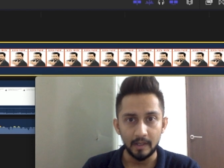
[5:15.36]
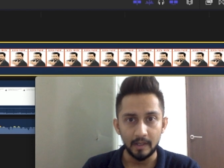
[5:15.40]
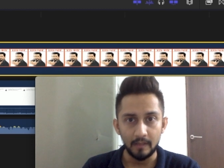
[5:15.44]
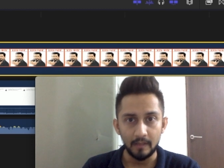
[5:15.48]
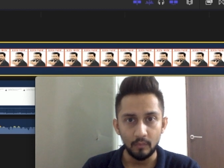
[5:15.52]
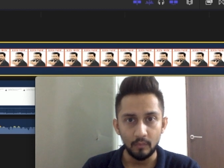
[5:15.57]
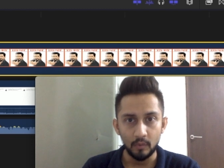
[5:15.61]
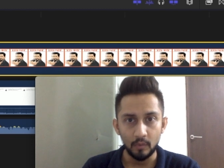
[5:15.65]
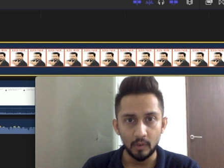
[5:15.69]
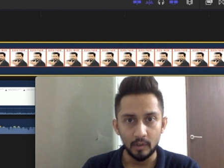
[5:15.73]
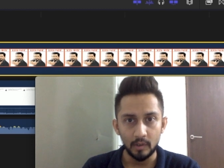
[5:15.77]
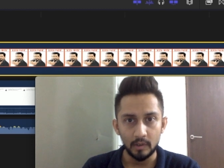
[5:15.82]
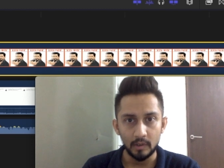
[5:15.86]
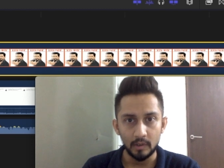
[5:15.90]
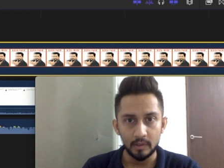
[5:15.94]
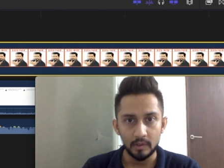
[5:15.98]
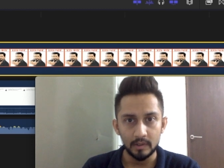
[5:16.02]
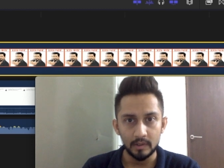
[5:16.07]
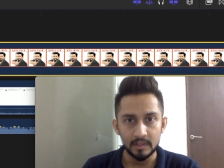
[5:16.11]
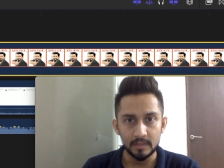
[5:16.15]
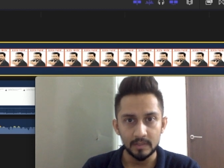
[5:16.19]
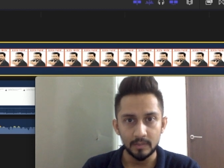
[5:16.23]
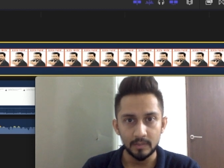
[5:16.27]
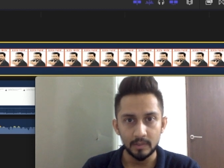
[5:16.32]
I want
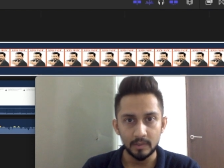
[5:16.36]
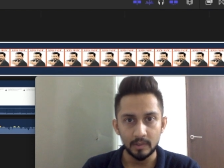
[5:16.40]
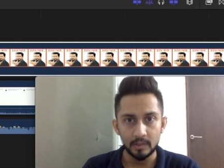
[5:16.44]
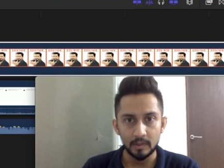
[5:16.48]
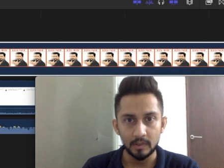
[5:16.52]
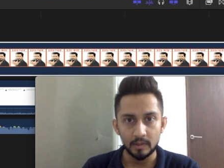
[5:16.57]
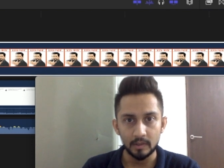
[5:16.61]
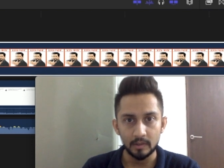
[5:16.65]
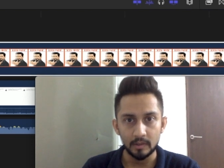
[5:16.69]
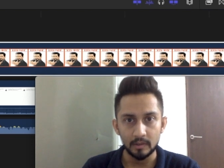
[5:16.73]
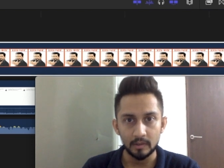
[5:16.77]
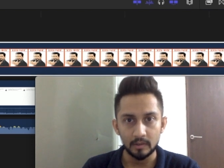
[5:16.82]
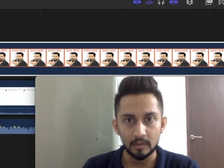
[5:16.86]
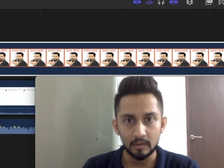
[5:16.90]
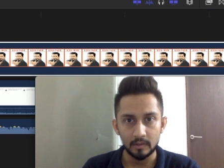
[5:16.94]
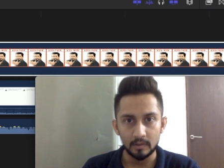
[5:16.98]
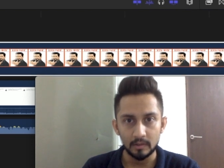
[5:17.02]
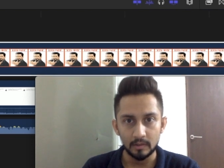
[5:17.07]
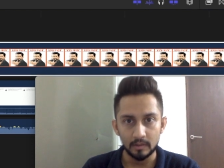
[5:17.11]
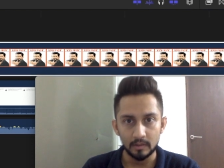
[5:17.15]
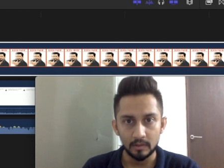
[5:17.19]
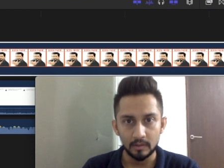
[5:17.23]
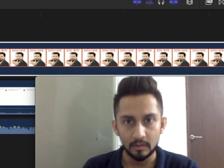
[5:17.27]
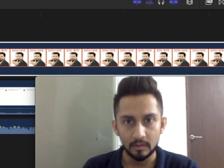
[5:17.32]
this
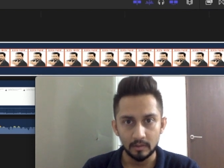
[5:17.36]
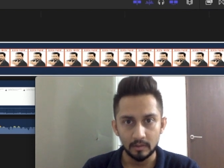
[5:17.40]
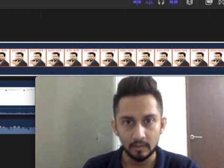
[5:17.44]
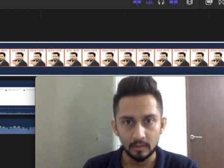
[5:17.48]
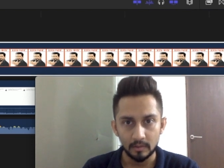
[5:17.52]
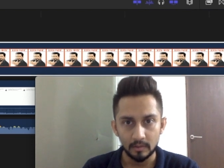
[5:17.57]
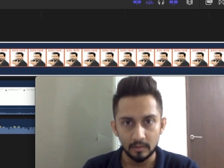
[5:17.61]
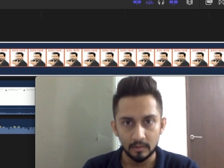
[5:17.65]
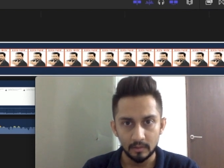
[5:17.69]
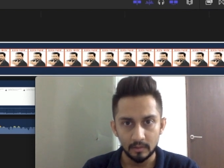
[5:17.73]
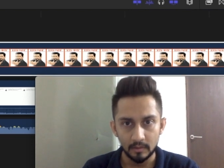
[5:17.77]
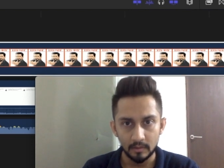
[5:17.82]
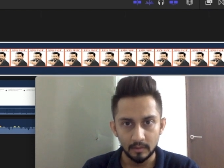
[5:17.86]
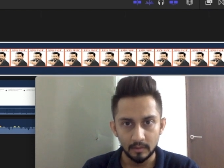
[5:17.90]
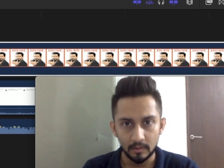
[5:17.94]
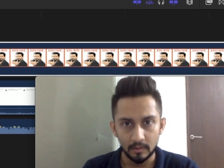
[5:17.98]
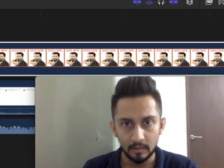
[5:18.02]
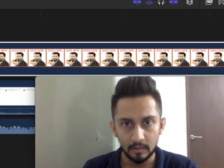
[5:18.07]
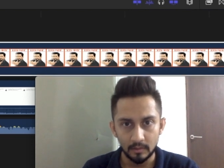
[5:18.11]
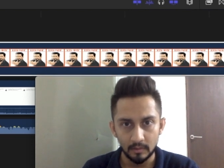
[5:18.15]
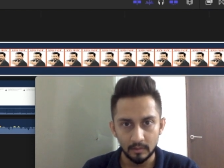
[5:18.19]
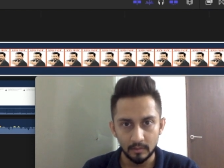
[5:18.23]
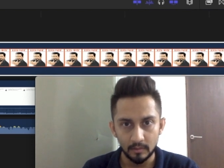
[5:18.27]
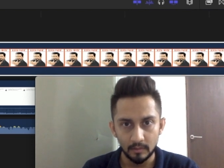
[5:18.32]
particular
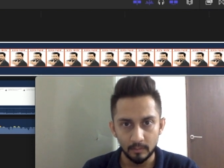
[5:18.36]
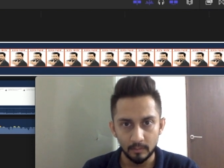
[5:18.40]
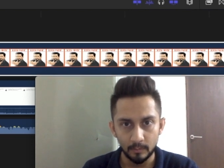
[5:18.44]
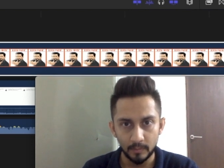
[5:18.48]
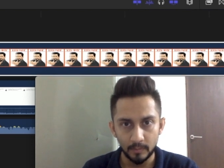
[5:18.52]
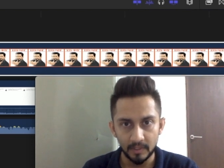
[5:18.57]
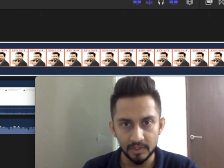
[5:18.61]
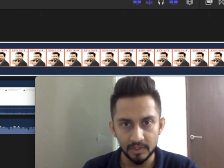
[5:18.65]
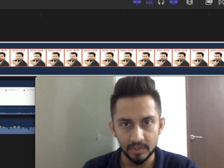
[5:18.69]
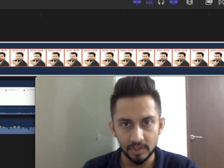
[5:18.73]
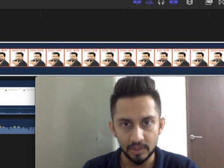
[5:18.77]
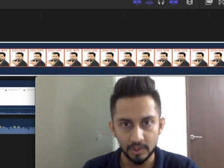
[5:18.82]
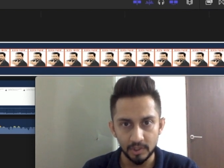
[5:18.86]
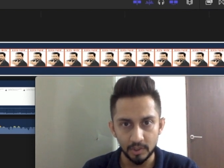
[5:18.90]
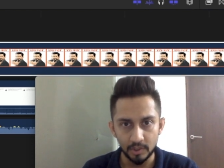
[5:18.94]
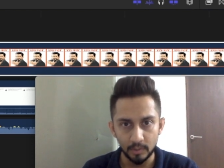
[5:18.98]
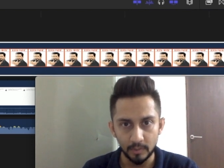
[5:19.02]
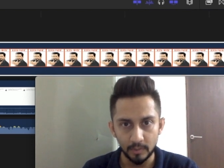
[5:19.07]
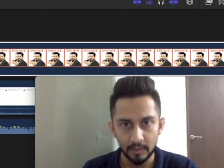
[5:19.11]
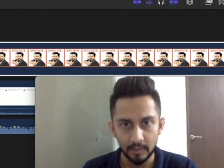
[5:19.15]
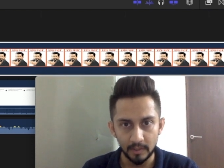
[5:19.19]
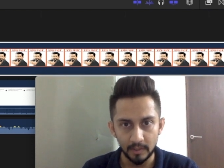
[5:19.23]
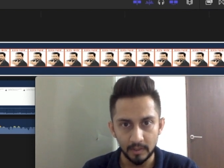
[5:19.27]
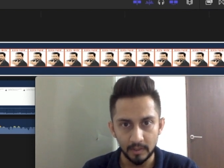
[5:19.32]
picture to
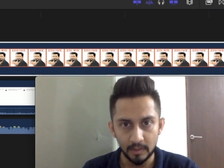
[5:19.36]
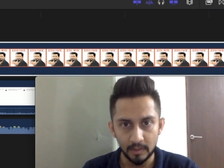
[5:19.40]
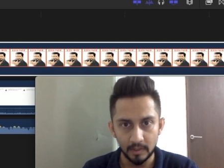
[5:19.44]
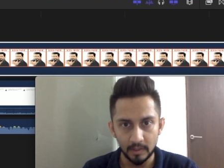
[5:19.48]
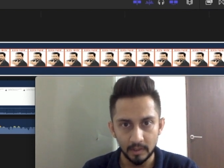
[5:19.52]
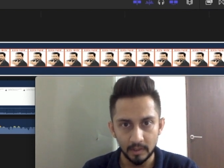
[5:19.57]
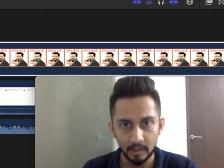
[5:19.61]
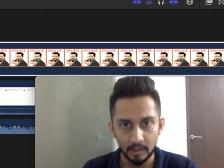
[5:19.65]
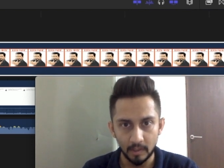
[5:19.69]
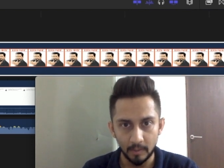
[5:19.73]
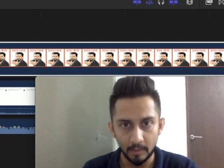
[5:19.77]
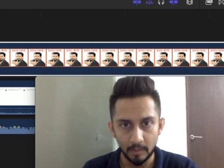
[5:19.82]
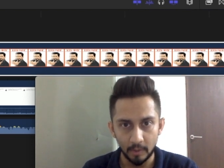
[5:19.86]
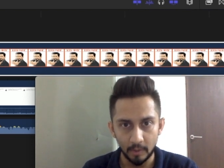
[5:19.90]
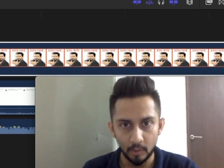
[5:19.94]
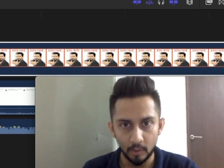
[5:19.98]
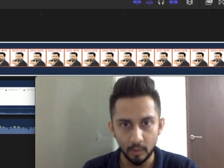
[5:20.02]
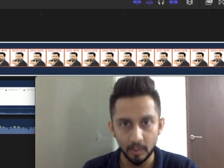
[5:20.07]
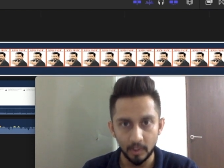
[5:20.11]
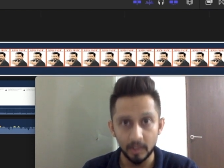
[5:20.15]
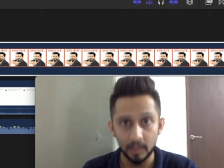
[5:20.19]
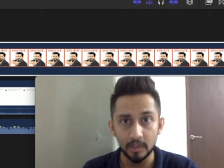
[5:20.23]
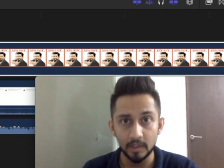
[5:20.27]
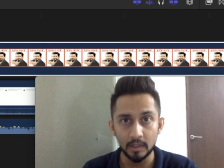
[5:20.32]
be coming
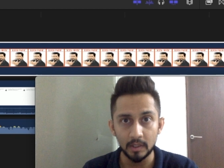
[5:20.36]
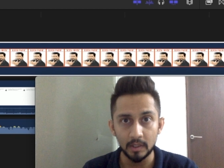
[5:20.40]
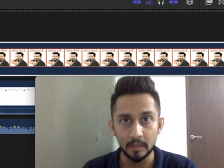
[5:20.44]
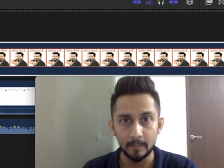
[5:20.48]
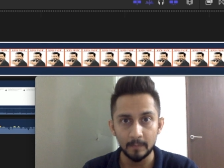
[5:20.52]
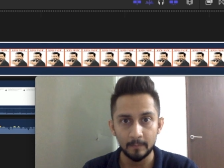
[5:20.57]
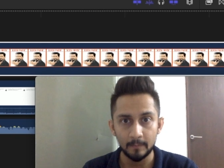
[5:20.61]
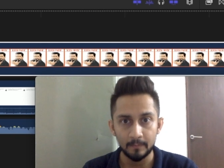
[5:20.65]
over here.